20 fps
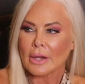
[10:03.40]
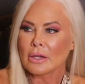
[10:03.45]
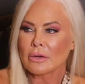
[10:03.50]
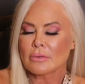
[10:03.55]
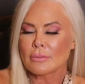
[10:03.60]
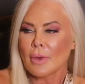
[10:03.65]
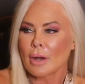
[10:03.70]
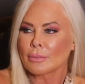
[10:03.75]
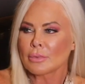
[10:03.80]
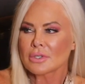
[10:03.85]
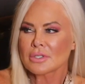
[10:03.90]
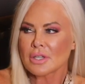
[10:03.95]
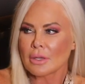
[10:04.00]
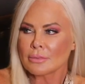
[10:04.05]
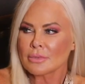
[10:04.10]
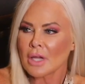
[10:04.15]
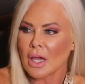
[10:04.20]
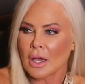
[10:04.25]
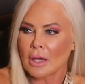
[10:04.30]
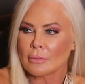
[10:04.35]
I can remember
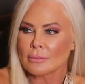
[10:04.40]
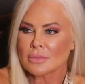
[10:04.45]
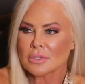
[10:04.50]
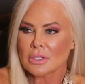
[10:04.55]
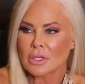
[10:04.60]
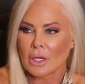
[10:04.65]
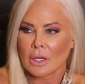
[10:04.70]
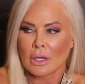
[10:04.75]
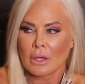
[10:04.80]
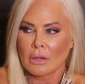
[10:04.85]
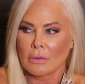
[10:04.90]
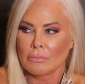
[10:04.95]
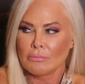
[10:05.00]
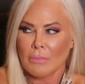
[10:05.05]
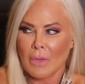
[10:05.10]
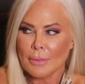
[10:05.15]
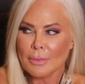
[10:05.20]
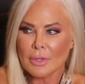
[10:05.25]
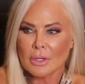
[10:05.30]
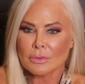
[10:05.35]
sometimes,
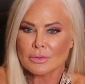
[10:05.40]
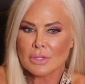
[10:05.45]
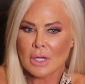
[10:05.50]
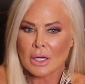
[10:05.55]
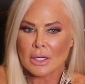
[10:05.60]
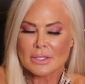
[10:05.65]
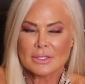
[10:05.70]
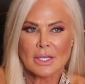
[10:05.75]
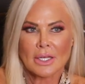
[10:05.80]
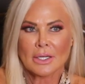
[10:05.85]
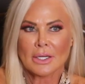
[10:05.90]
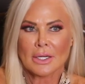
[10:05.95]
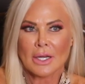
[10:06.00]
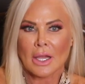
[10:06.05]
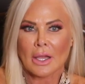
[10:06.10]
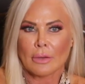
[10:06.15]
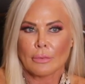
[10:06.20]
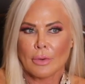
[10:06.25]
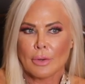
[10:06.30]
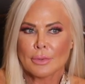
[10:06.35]
maybe it was on a Sunday
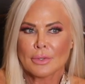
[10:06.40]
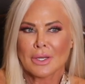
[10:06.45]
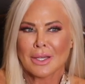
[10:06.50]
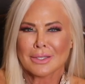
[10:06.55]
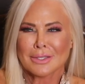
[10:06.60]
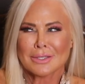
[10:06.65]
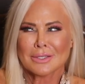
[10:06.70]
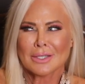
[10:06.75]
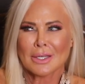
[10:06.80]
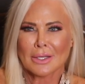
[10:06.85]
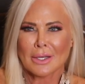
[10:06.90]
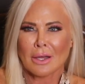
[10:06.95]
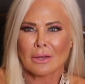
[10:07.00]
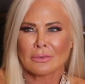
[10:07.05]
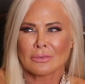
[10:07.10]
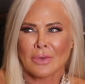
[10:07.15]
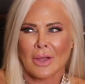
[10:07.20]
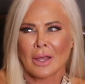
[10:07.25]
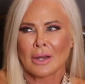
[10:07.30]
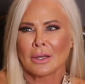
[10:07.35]
night, we would get to sit
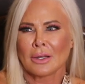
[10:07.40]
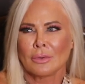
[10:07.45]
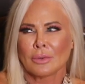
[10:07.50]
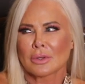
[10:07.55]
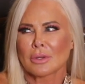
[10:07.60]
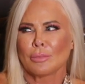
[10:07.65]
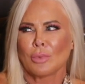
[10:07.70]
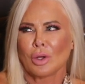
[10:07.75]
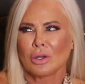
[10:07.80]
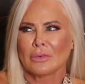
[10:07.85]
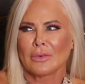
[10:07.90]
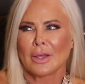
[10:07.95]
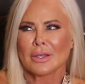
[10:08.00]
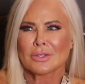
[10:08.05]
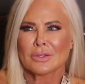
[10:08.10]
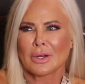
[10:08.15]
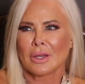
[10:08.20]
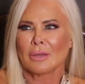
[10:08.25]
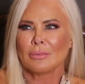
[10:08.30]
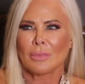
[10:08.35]
down finally with a bowl of
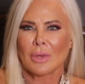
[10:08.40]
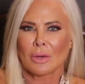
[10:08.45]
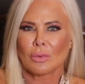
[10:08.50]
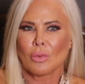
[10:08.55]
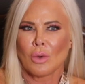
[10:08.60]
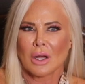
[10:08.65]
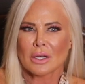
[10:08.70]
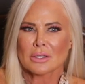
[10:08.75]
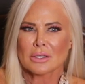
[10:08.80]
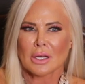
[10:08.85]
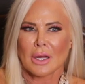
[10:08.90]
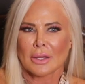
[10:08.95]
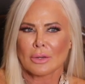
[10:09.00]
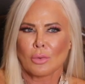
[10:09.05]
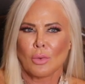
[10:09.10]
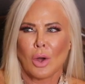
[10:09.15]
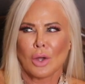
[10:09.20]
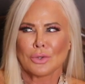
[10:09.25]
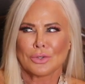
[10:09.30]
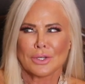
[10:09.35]
ice cream and watch
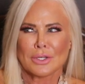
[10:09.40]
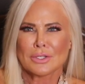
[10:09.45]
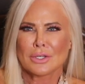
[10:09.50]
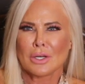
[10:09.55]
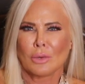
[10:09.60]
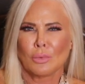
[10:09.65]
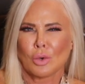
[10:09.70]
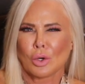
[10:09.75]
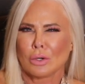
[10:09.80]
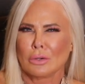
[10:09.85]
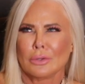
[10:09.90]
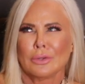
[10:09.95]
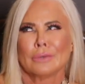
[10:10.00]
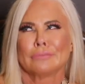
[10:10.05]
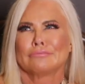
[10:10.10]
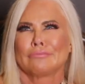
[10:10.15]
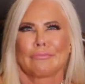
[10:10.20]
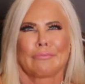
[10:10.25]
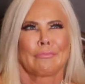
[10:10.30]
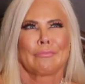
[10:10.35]
like Walt Disney World
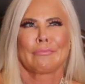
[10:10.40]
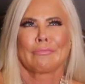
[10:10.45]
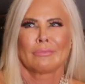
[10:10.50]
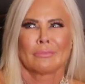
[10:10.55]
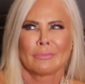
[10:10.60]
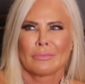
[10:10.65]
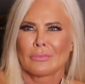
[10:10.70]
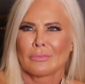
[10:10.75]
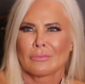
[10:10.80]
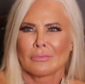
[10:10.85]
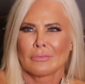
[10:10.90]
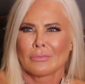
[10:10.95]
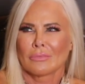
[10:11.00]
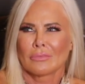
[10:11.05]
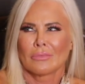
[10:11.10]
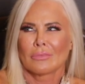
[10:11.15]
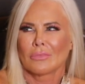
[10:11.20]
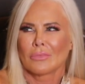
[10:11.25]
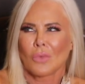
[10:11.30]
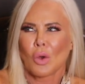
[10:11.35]

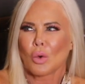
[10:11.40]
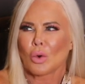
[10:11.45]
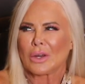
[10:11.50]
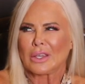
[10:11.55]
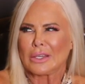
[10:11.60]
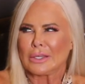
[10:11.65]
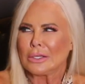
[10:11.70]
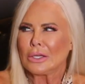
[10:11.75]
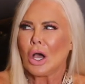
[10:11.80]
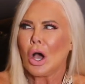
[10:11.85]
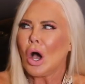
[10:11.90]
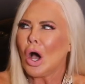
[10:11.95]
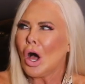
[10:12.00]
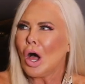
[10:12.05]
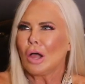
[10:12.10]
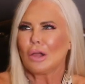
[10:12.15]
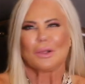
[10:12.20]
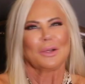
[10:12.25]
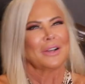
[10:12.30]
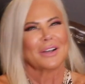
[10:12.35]
or Hee
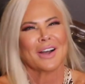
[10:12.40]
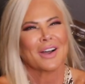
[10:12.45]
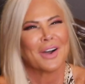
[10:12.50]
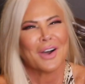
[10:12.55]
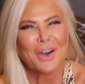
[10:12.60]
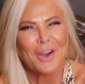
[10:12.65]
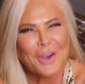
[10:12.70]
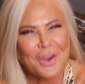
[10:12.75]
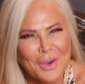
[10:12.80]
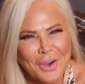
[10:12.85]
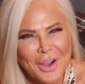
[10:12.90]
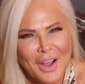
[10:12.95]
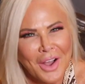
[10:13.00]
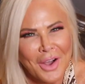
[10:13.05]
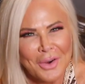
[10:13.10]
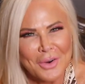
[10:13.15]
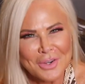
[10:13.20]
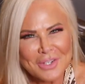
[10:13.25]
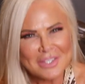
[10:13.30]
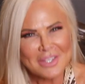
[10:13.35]

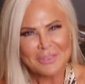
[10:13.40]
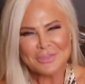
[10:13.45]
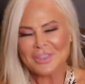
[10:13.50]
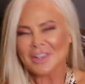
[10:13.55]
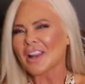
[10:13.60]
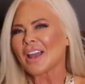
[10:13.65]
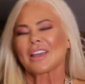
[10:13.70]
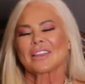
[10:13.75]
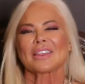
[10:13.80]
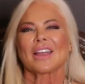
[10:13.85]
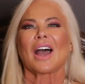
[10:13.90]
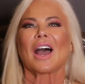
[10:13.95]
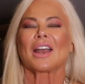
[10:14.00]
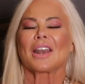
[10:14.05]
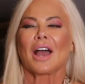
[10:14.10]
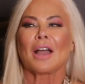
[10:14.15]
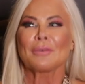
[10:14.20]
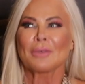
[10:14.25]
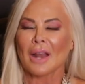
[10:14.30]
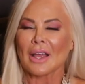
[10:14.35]
Haw or something like
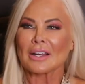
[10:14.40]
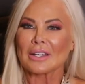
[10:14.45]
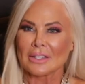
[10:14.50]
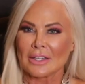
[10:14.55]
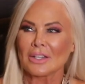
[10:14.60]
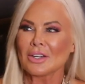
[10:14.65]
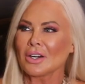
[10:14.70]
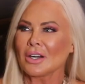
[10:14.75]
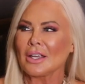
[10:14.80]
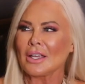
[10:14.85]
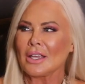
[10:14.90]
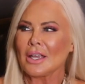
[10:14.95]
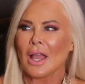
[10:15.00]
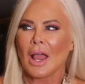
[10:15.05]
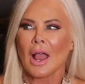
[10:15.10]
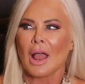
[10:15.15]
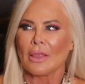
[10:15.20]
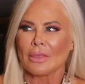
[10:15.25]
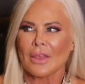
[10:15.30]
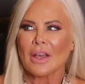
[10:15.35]
that. I mean, like literally,
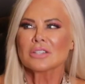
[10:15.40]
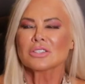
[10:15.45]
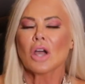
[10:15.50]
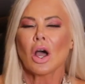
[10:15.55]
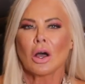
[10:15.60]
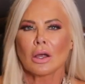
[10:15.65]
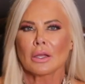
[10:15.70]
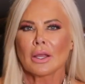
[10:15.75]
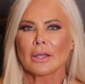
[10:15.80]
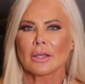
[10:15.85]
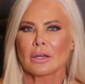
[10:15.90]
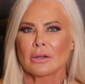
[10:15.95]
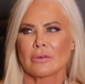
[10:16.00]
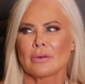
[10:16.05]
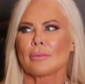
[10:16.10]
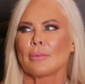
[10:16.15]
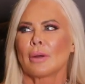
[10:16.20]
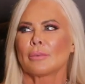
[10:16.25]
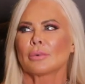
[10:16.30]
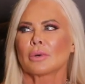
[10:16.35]
that's all I can
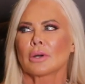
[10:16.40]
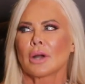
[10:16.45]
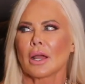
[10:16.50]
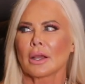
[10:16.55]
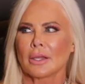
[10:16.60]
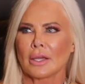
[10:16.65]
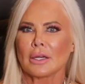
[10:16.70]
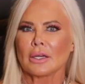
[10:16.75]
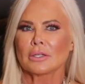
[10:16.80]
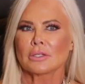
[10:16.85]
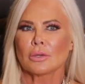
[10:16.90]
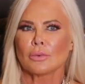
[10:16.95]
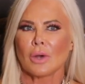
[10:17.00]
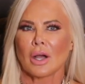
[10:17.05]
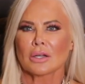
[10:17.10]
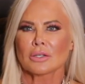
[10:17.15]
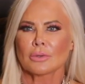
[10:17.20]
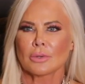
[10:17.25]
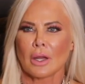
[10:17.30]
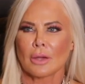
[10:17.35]
remember getting to
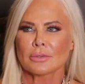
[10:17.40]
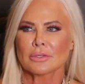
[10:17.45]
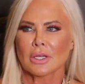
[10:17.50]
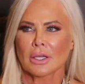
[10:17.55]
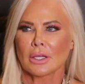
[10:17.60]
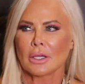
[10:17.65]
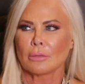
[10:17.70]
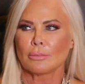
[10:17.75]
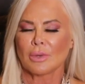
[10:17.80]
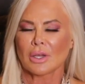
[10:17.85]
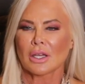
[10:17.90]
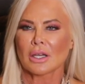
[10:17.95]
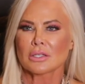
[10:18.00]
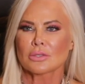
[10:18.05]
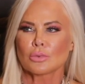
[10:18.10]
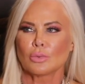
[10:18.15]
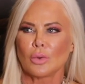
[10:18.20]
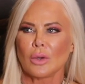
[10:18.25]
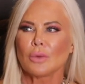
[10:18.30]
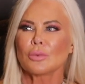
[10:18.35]
watch when I was a kid,
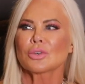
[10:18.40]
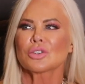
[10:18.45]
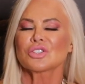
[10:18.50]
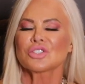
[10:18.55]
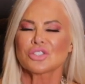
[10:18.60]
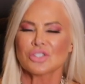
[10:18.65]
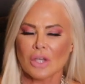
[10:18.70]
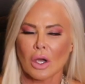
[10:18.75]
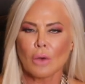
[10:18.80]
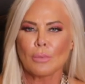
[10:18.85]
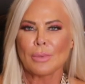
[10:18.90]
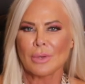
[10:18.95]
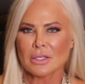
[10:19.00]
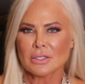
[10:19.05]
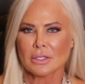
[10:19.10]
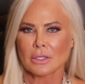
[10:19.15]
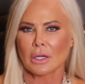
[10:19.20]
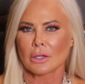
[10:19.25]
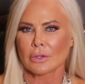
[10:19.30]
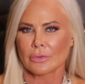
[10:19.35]
because we were so
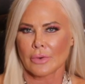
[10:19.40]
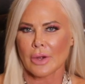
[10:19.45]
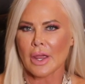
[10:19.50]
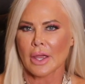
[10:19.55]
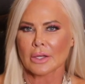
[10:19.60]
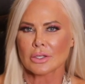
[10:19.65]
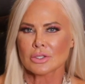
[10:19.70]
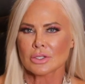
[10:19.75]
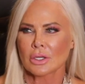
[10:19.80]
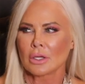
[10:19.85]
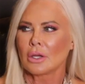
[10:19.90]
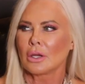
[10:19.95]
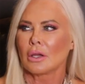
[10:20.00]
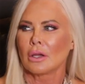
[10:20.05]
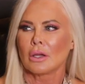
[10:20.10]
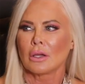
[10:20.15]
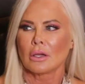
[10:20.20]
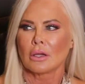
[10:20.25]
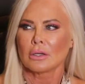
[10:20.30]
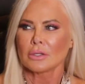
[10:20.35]
busy on the ranch
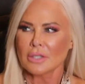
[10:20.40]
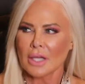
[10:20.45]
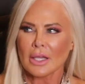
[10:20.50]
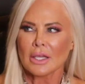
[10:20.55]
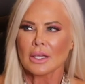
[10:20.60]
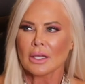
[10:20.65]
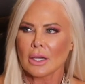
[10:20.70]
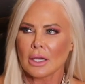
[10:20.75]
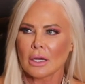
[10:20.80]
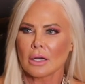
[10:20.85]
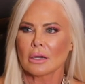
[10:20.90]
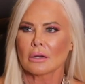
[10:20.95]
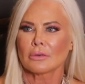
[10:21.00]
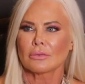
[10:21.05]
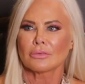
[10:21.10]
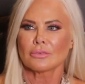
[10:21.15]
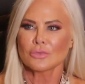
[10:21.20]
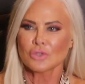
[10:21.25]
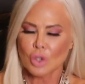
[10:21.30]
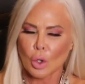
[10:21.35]
taking care
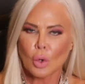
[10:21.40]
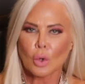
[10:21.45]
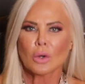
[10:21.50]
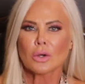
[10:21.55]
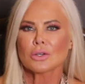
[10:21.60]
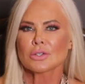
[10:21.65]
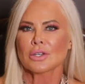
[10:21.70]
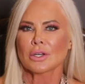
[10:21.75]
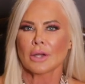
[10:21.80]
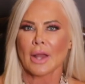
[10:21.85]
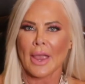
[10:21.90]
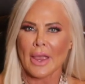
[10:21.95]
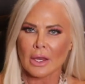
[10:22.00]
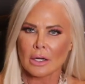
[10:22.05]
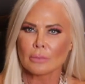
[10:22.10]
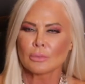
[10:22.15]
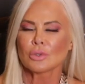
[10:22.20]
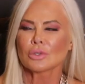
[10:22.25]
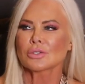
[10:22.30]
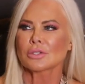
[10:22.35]
of chores and
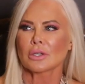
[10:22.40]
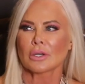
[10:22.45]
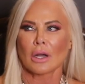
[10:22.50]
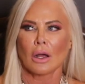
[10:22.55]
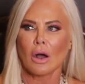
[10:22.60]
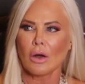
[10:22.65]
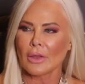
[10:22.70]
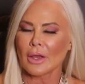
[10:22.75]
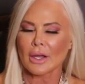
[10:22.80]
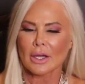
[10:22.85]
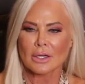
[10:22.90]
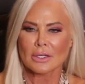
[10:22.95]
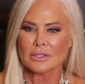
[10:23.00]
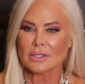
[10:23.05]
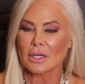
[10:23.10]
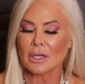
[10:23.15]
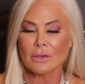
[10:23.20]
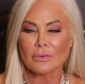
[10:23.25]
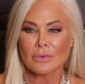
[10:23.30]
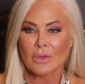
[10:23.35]
animals and all that kind of
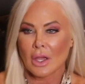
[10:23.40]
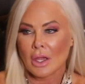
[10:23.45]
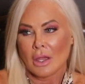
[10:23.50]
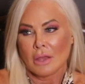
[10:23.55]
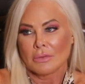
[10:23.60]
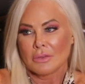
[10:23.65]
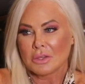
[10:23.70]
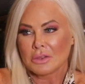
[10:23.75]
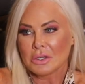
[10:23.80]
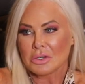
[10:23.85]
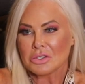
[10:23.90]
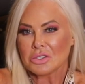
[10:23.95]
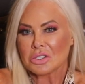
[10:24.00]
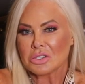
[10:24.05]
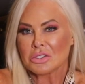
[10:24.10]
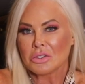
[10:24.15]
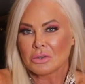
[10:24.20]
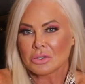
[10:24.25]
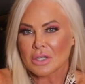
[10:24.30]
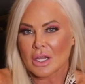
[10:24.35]
stuff that there's
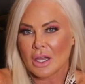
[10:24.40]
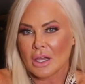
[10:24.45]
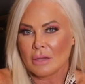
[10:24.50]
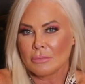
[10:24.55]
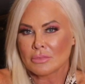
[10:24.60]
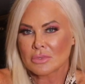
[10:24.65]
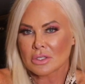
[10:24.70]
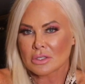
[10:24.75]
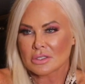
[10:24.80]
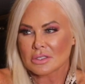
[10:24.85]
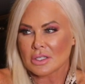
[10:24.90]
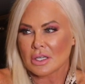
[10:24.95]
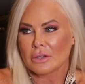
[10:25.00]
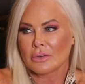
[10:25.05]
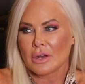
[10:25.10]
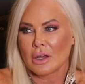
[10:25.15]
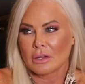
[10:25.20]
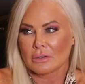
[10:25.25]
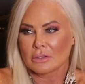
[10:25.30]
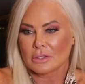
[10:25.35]
just no time to sit
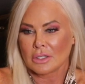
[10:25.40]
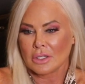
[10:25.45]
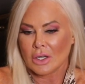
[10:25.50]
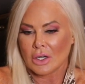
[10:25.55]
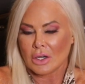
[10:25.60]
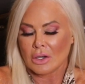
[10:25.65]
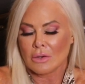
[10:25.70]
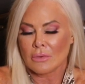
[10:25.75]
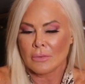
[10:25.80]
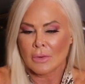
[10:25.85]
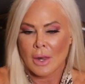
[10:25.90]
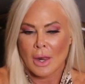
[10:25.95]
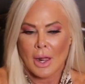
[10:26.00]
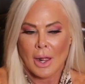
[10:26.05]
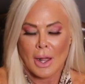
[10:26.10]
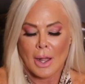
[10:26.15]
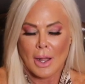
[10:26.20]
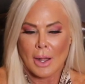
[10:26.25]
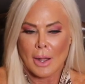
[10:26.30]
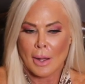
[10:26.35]
around, you know?
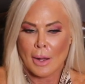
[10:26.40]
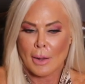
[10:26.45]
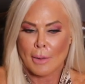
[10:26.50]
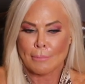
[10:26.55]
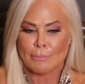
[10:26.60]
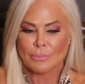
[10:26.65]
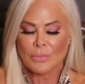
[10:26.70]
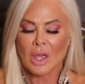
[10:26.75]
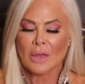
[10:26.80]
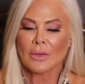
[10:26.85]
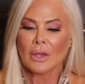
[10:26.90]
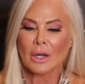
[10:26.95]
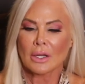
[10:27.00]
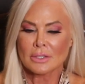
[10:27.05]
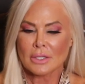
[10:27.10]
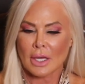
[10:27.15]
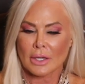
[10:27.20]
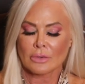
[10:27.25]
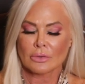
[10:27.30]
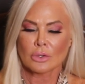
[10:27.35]
And then
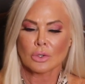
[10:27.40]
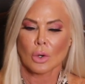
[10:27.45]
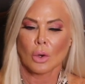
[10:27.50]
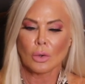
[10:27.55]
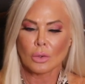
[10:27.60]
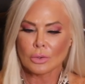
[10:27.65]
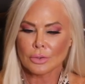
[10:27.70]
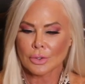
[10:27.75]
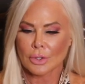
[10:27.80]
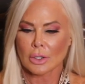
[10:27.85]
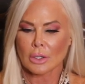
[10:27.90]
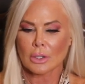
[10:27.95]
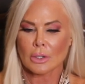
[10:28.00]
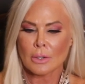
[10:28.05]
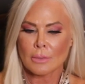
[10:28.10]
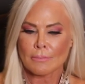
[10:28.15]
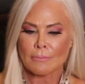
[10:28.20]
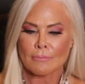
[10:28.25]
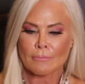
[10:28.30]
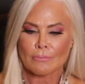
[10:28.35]
as I grew
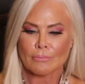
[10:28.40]
older,